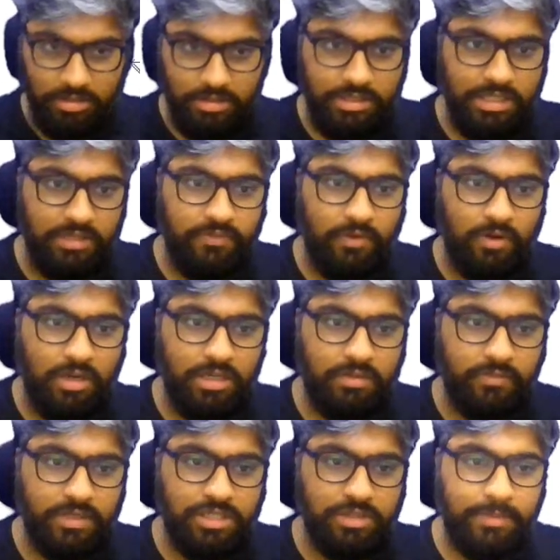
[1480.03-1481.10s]

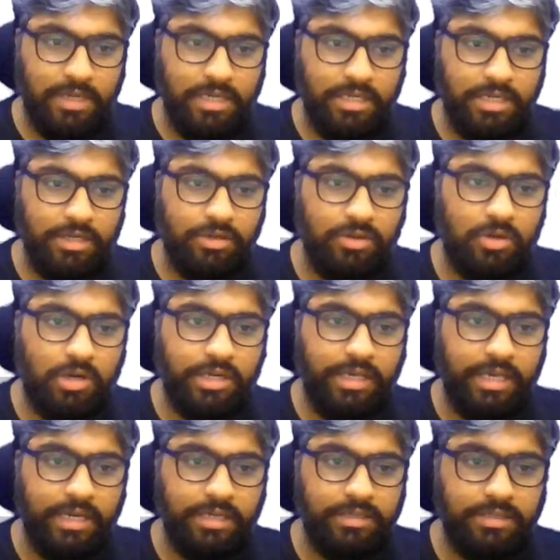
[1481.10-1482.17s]
Default, which part did you not
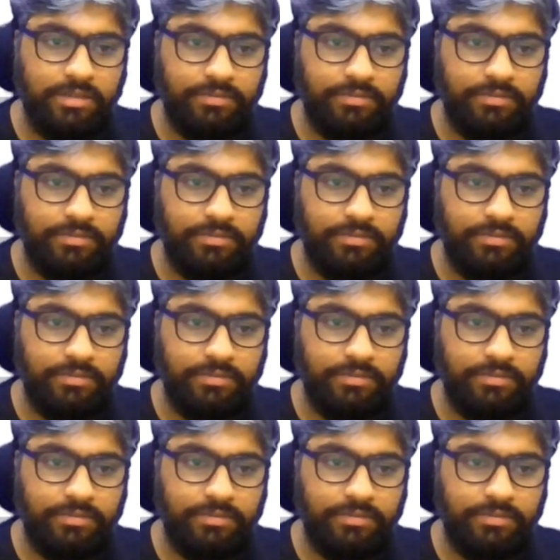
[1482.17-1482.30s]
get?